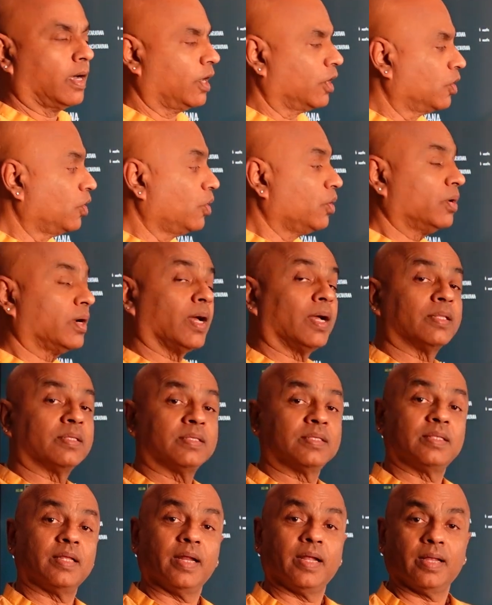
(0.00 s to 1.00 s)

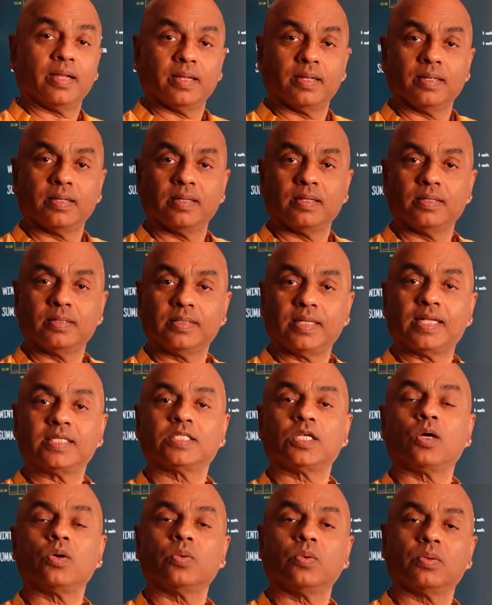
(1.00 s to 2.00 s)
Ahoratra.
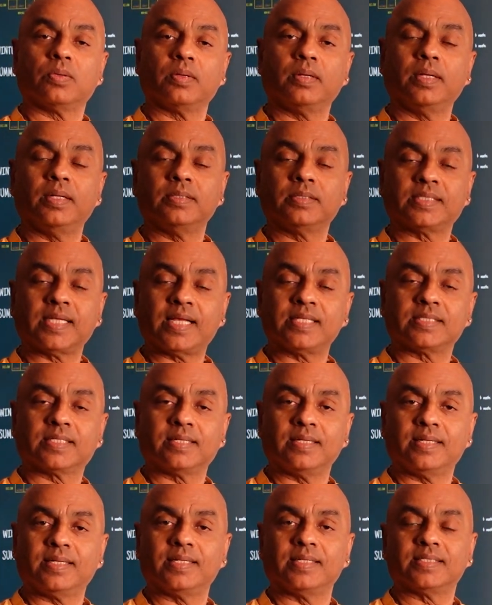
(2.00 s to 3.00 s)
That's how in
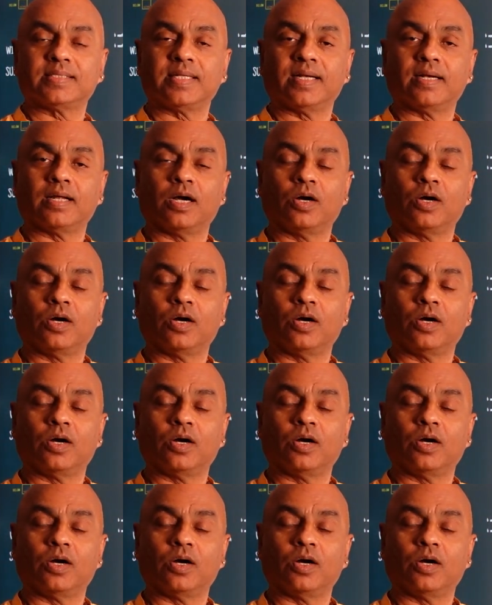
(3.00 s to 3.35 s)
Sanskrit it is said.